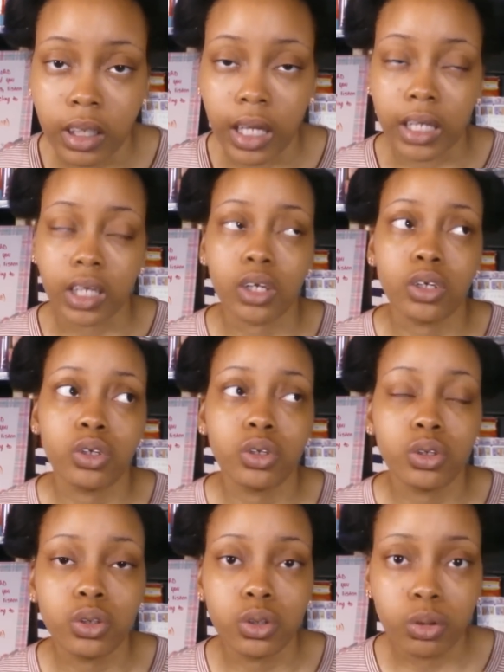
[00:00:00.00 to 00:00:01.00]
Like,
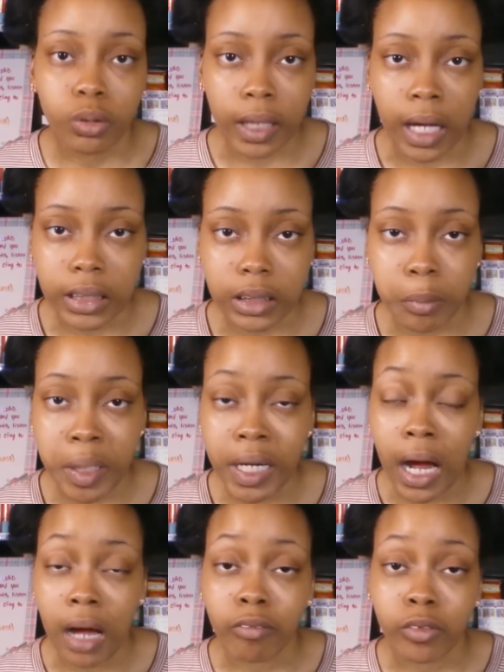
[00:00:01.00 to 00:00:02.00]
utilize them. And
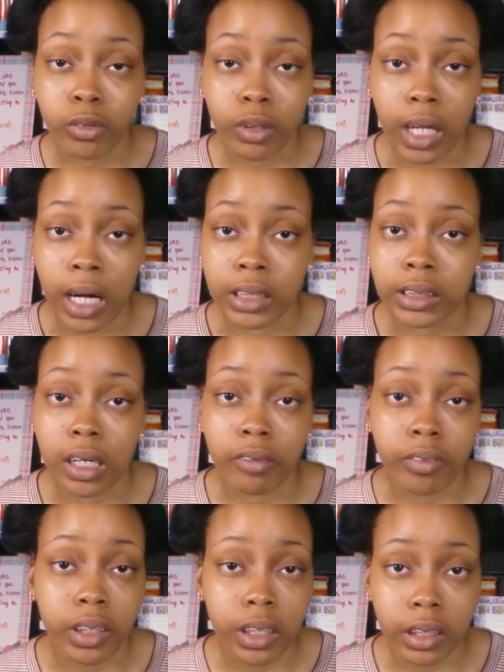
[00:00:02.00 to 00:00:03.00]
I have utilized
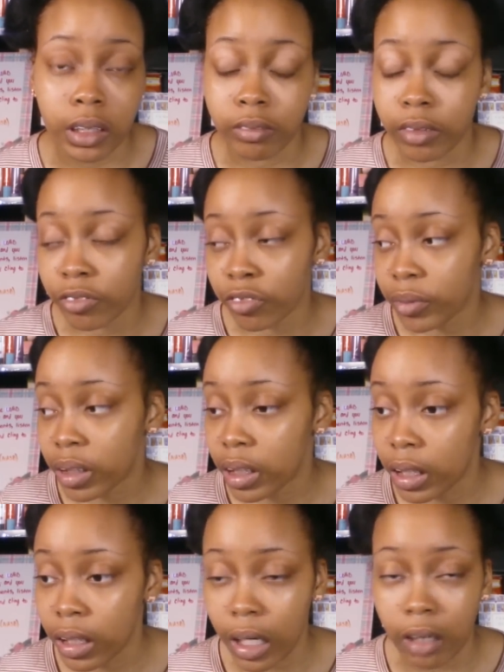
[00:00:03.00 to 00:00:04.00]
everything that I read from
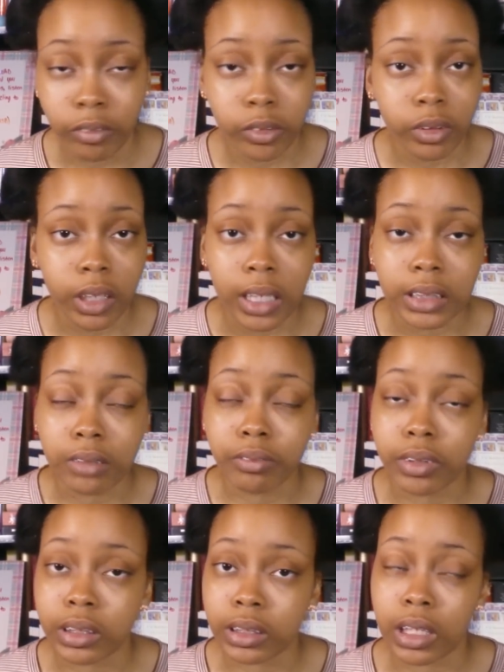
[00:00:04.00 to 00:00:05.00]
Cling. I've utilized
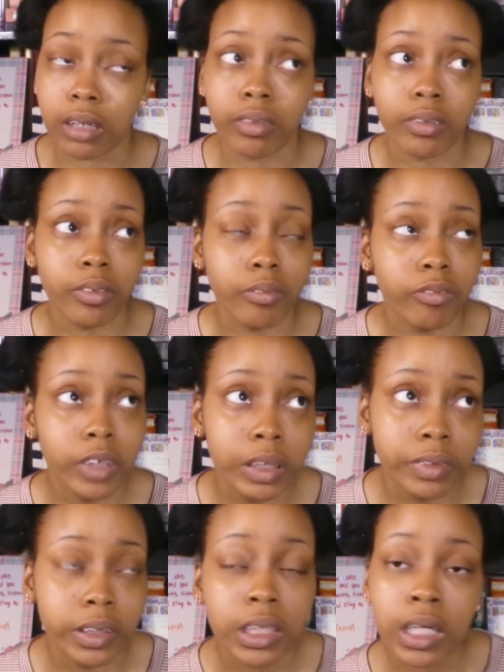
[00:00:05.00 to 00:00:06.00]
everything that I read from
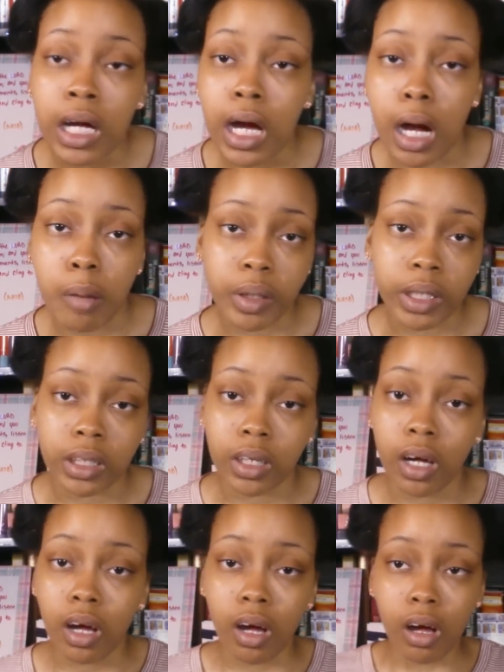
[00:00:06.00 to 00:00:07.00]
Fervent. I mean,